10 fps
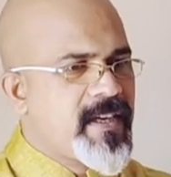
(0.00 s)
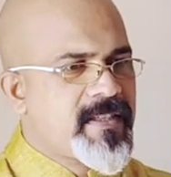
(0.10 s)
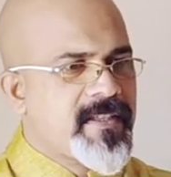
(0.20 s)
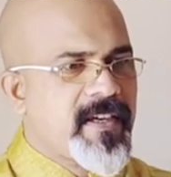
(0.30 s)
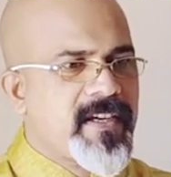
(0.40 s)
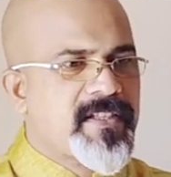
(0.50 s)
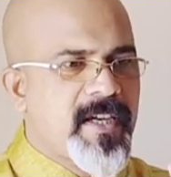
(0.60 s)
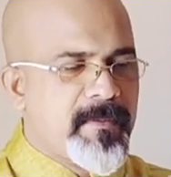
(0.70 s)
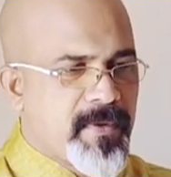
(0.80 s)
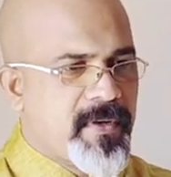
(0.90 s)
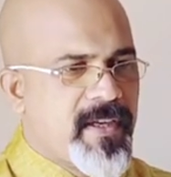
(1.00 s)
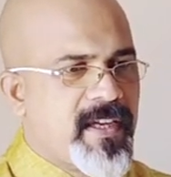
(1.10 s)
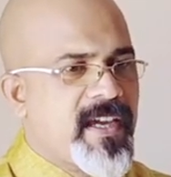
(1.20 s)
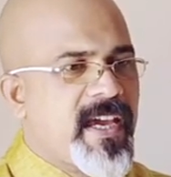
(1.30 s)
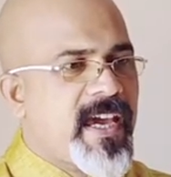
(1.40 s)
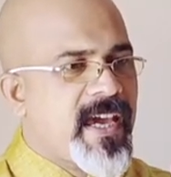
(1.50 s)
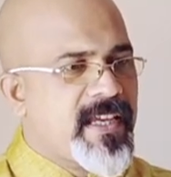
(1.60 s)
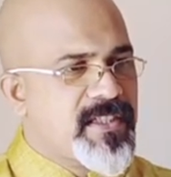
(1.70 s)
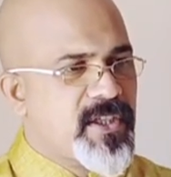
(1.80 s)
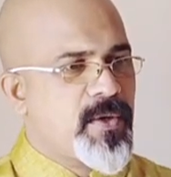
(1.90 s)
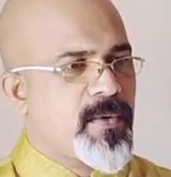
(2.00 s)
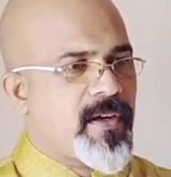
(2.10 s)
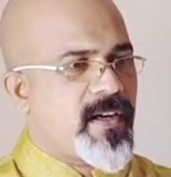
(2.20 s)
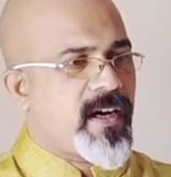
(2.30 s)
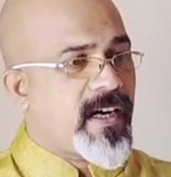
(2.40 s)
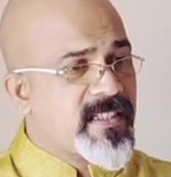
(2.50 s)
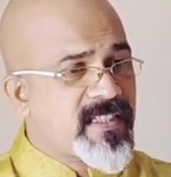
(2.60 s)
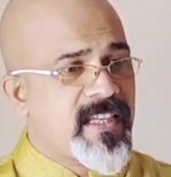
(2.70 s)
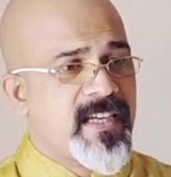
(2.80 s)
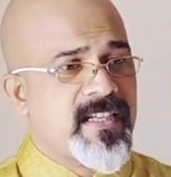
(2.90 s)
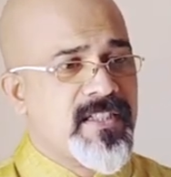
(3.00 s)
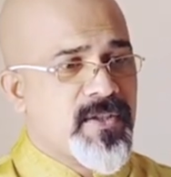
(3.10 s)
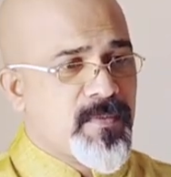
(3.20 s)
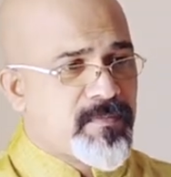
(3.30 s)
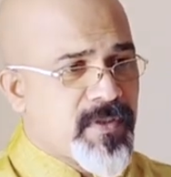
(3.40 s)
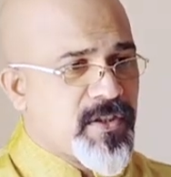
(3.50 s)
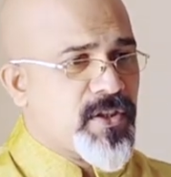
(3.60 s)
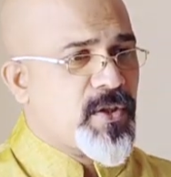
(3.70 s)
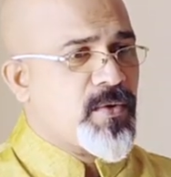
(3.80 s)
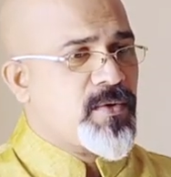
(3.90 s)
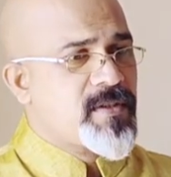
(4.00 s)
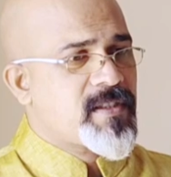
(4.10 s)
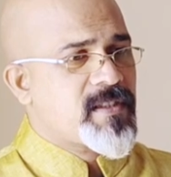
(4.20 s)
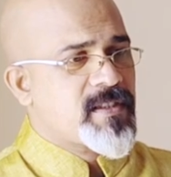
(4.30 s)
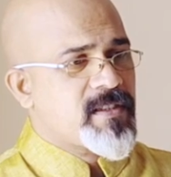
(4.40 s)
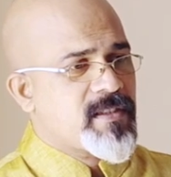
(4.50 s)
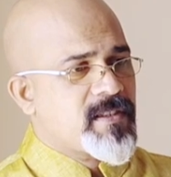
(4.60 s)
is a temporary endeavor undertaken to produce